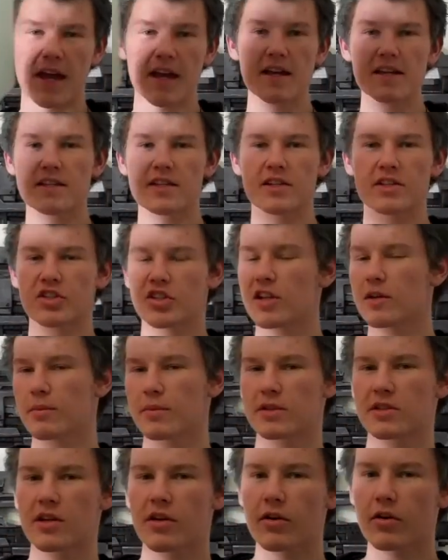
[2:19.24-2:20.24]
easy, cheap
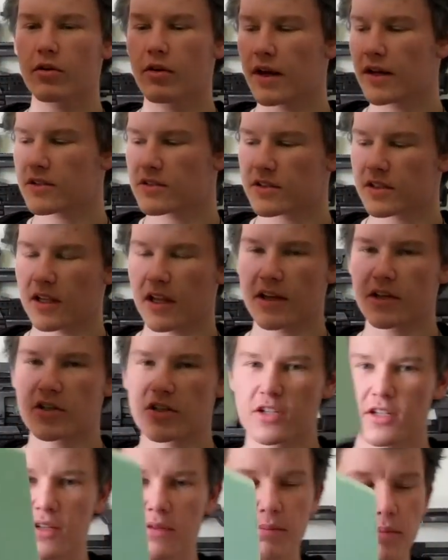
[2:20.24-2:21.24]
material,
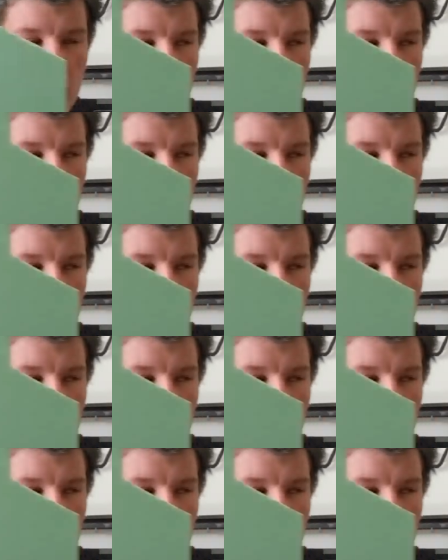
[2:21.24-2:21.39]
insulation